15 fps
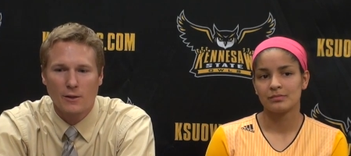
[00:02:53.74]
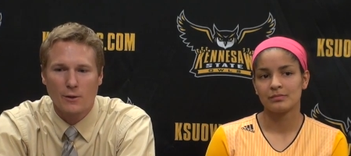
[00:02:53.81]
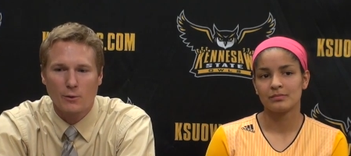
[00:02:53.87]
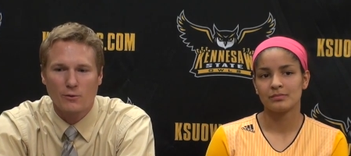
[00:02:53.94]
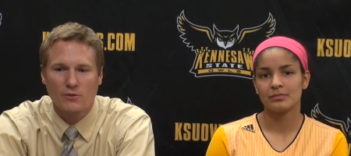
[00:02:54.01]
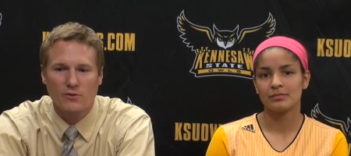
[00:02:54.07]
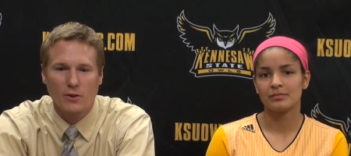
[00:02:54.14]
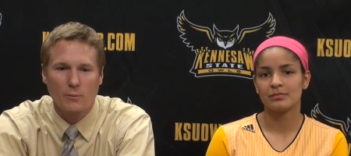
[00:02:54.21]

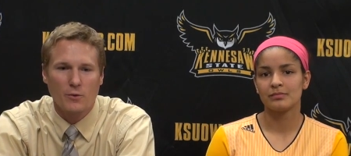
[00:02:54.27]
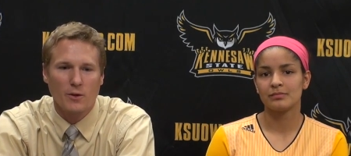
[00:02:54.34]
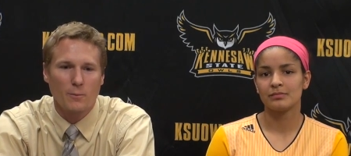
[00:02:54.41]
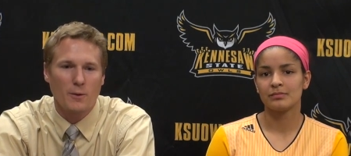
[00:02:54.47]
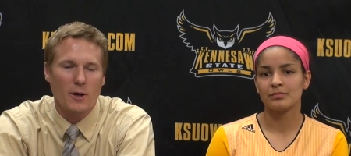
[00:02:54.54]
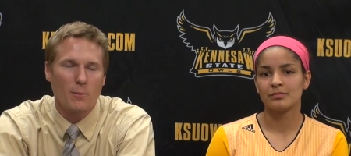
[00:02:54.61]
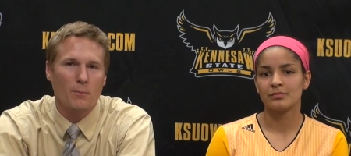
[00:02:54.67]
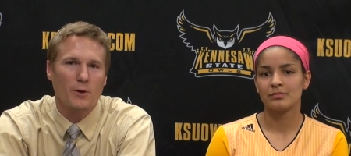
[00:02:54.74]
Speaker 1: there's something
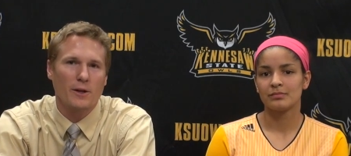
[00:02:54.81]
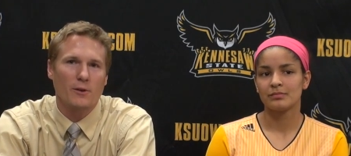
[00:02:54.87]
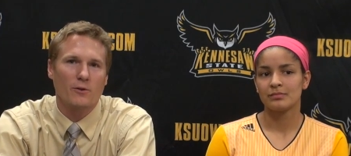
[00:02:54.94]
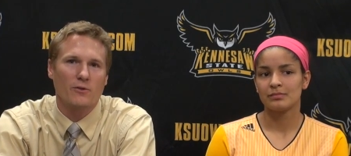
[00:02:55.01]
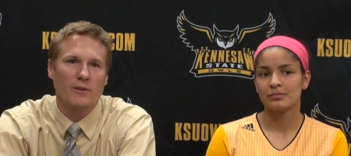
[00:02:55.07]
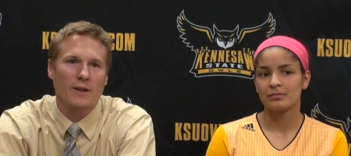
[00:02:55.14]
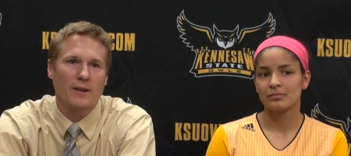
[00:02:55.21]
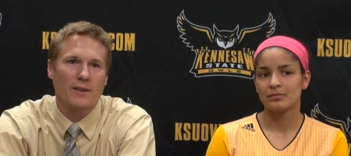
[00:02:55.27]
about
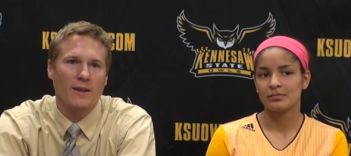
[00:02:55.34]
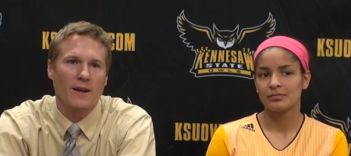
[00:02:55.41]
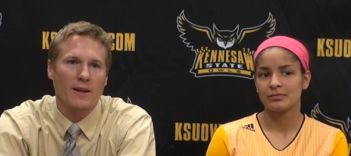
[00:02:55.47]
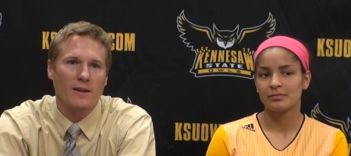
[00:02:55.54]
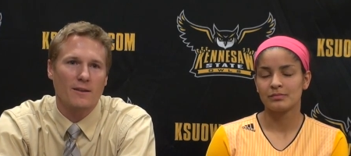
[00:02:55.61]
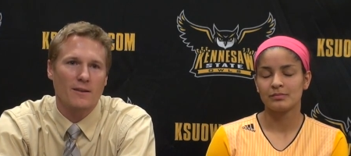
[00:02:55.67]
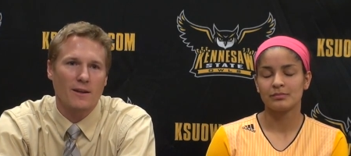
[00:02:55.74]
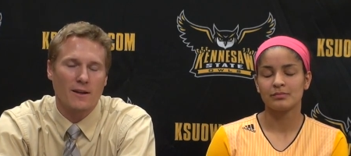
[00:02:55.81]
players like
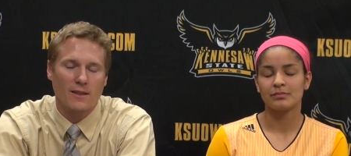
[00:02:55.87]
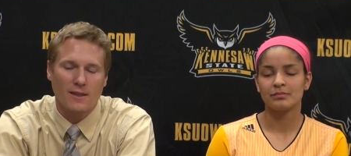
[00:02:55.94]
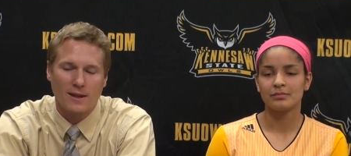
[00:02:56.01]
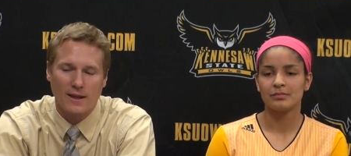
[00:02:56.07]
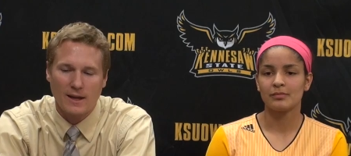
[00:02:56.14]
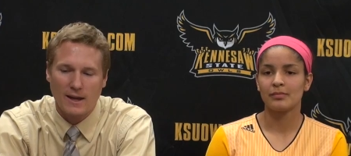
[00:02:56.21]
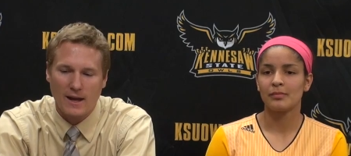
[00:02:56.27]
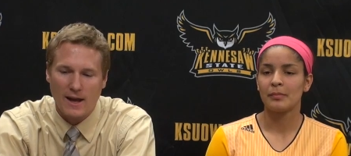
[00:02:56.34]
that that
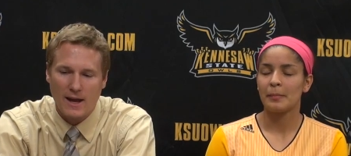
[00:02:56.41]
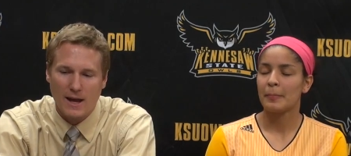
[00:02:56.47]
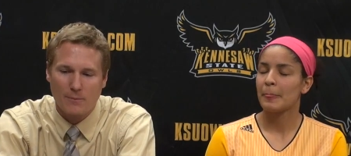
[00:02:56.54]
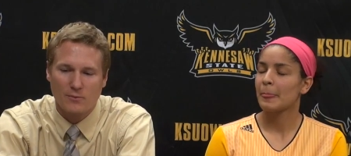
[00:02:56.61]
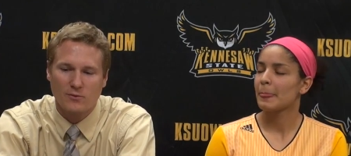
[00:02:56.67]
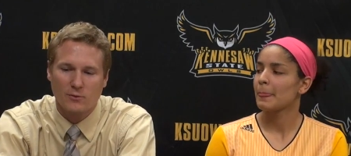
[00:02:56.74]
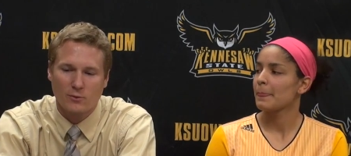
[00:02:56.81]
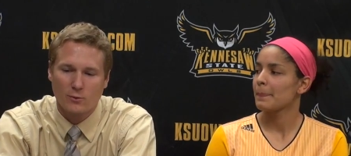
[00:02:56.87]
they
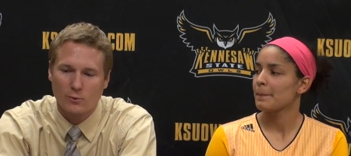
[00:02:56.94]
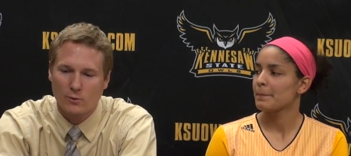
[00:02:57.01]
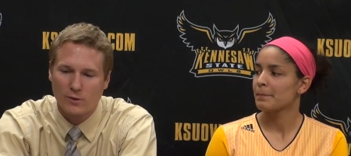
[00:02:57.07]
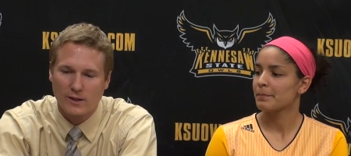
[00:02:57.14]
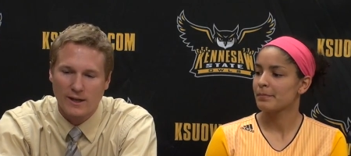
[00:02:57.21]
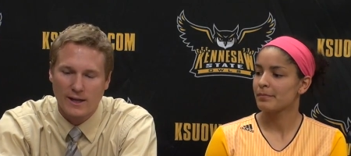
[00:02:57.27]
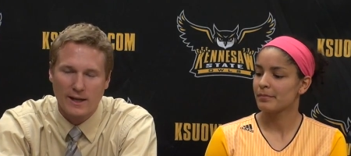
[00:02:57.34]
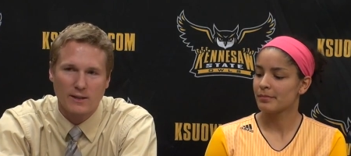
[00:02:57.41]

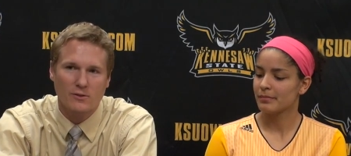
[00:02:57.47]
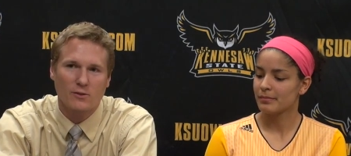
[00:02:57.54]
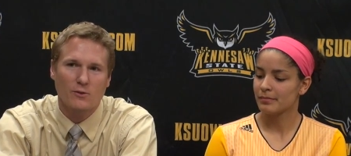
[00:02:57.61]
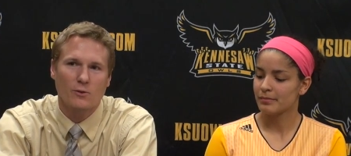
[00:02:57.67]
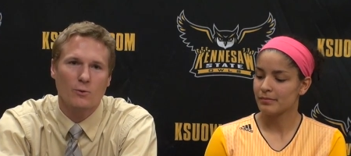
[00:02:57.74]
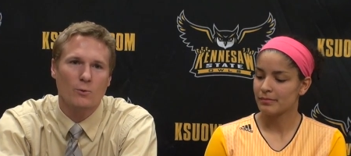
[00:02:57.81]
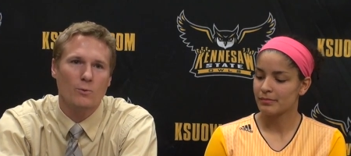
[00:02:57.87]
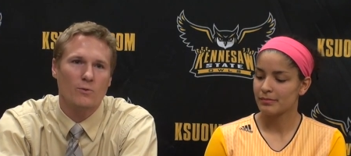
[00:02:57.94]
absolutely hate to
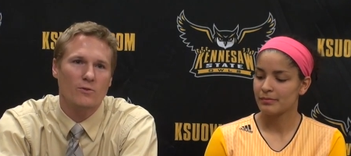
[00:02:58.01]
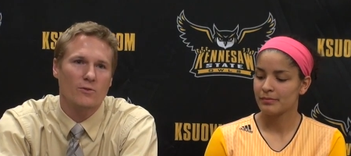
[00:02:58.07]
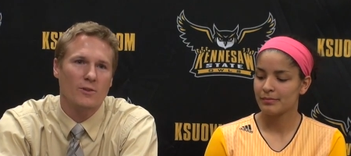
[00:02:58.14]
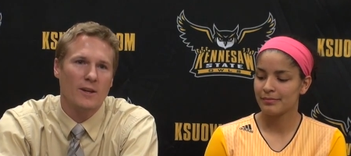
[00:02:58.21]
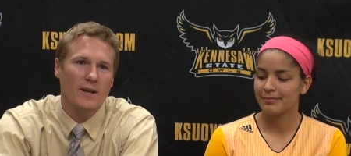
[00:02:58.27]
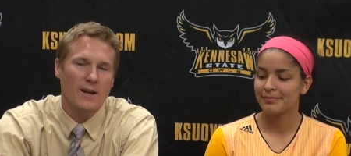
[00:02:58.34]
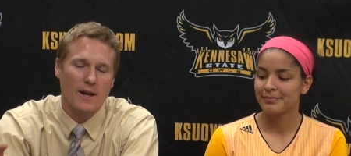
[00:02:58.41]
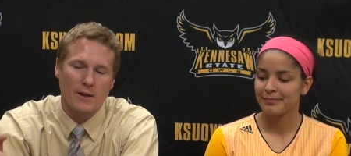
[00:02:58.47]
lose,
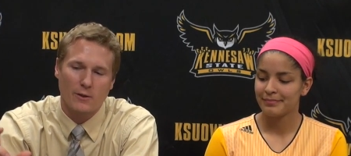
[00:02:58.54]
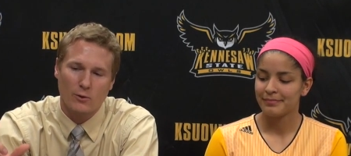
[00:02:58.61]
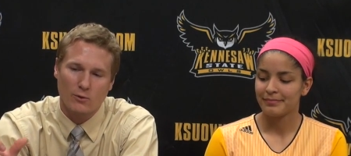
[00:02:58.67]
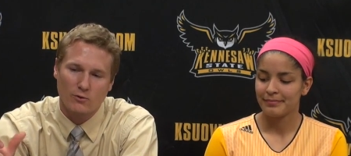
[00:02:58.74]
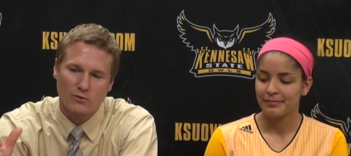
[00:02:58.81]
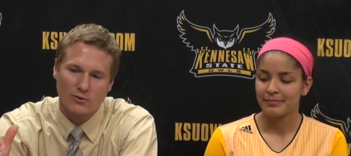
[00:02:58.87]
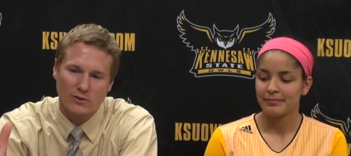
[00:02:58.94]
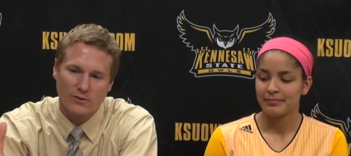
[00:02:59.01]
and
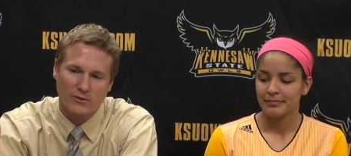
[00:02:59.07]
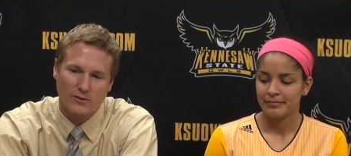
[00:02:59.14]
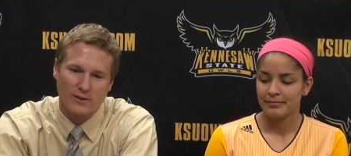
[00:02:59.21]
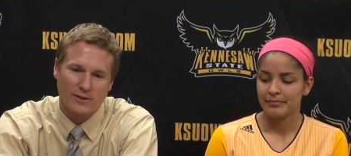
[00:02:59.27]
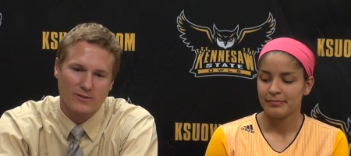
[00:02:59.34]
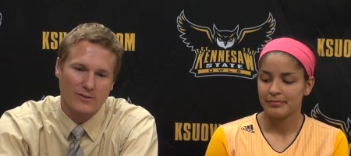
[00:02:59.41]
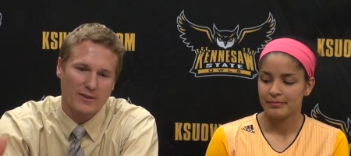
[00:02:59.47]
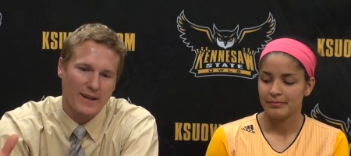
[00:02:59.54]
there's just
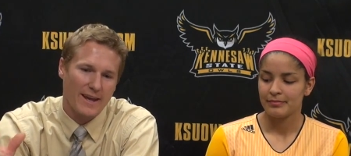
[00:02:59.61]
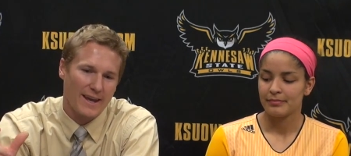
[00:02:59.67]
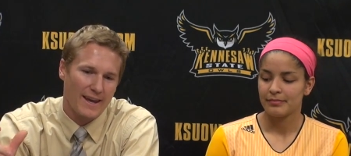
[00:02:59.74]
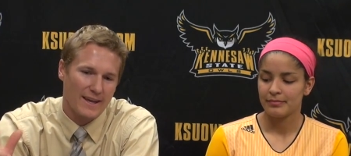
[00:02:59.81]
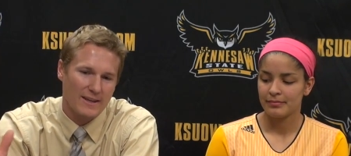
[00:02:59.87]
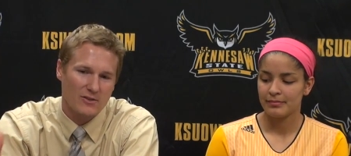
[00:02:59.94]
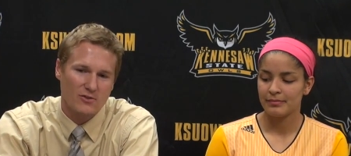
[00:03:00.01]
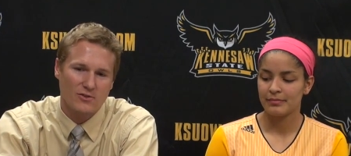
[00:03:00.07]
this
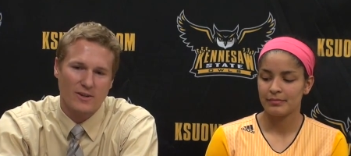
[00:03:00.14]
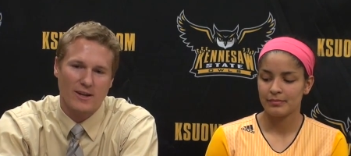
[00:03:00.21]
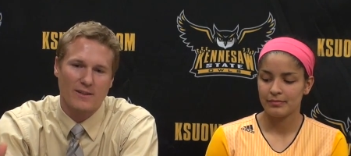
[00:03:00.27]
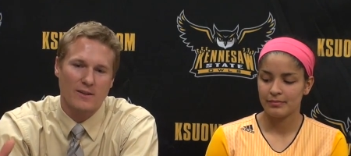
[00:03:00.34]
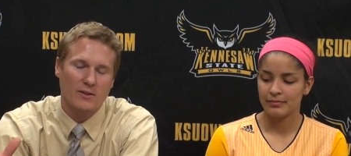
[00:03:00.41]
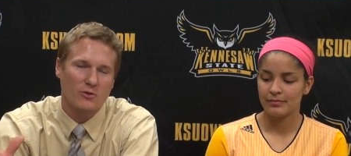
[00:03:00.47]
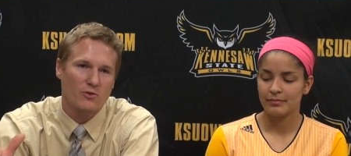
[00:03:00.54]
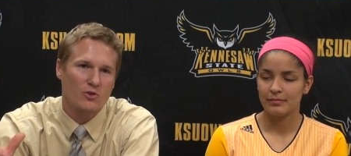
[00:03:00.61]
edge
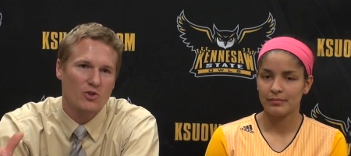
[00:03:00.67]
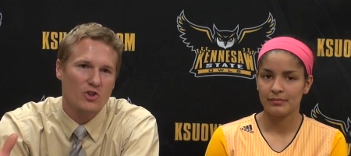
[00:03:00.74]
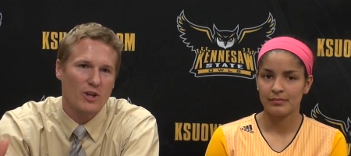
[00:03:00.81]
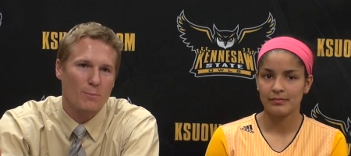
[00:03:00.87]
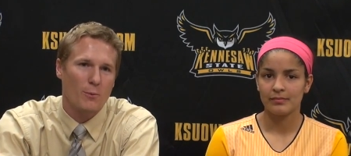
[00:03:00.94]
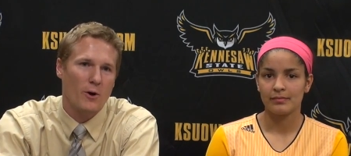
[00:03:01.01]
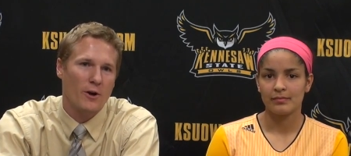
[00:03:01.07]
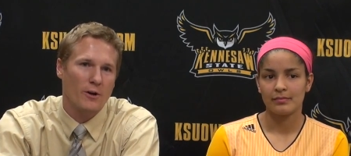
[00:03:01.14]
and this
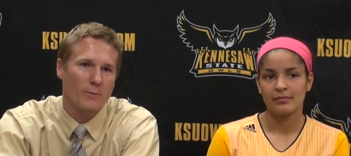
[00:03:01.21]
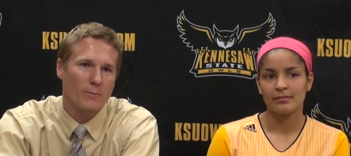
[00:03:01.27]
chip on